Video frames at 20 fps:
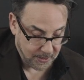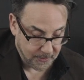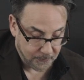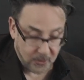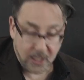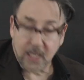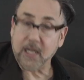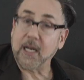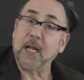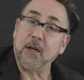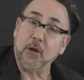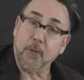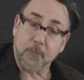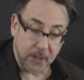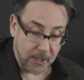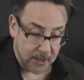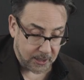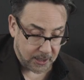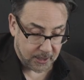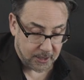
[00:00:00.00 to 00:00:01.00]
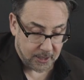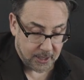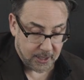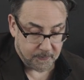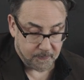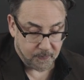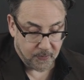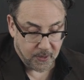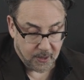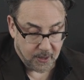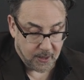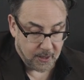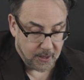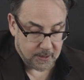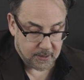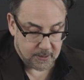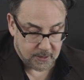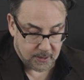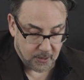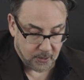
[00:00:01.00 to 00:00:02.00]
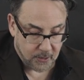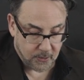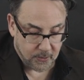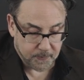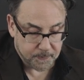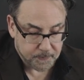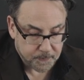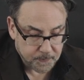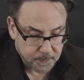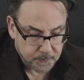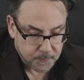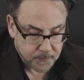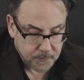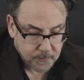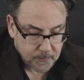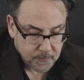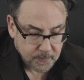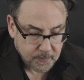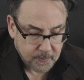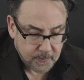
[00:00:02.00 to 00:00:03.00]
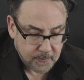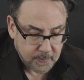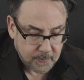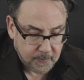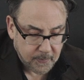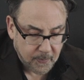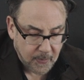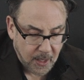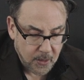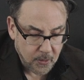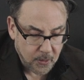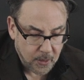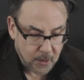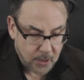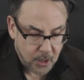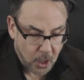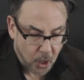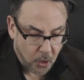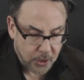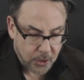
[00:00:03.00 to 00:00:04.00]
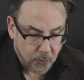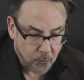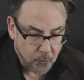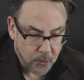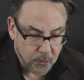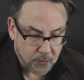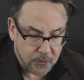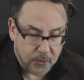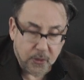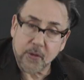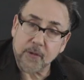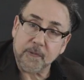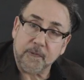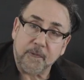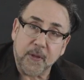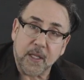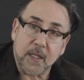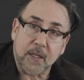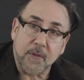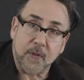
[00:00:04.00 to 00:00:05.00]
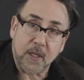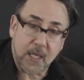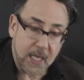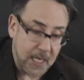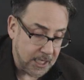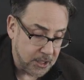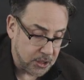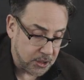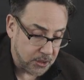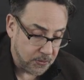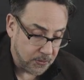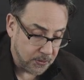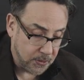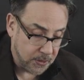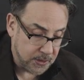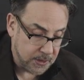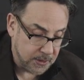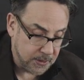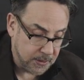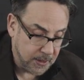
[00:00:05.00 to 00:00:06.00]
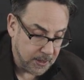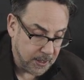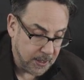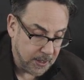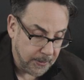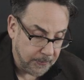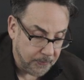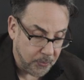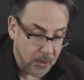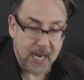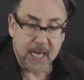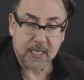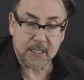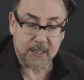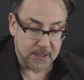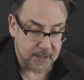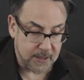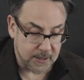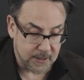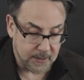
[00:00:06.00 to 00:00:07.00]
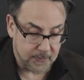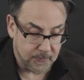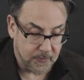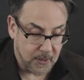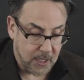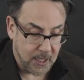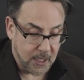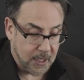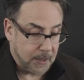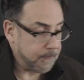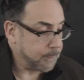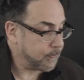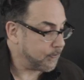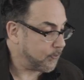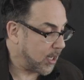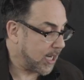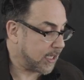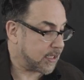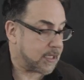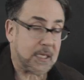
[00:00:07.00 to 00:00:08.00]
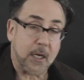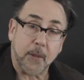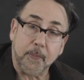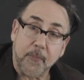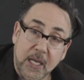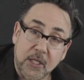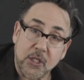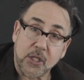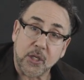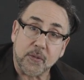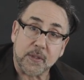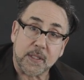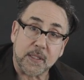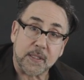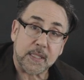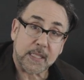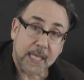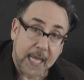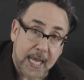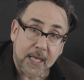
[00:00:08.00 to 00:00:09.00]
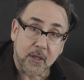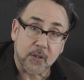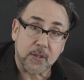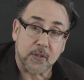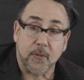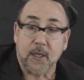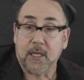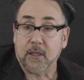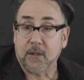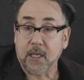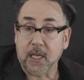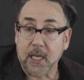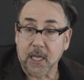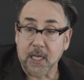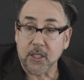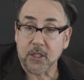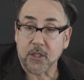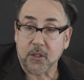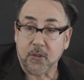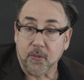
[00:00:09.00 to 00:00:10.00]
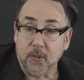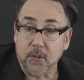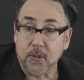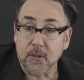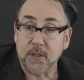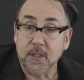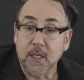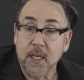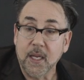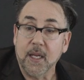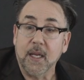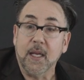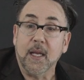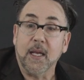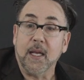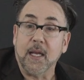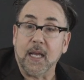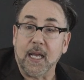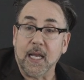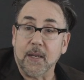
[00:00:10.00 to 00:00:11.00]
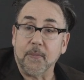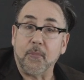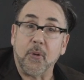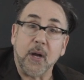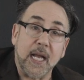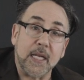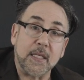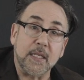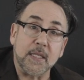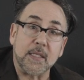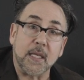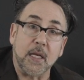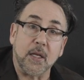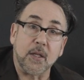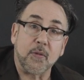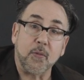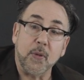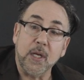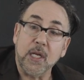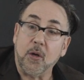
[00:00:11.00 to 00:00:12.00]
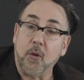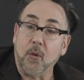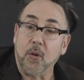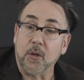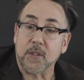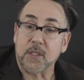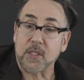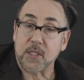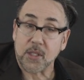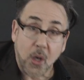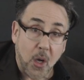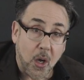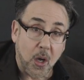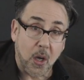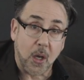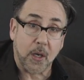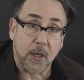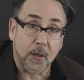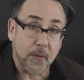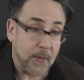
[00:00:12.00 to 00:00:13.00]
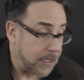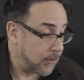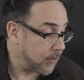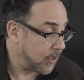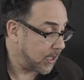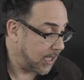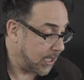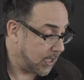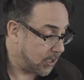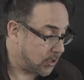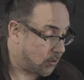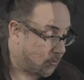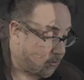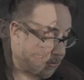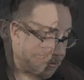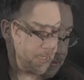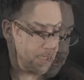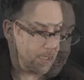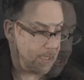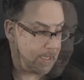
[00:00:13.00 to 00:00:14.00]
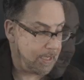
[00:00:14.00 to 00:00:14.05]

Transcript: But I don't play like that. So know your root, third, and fifth of the caged chords. Practice arpeggios and scales around the caged chords. And practice a 3-chord song around the caged chords.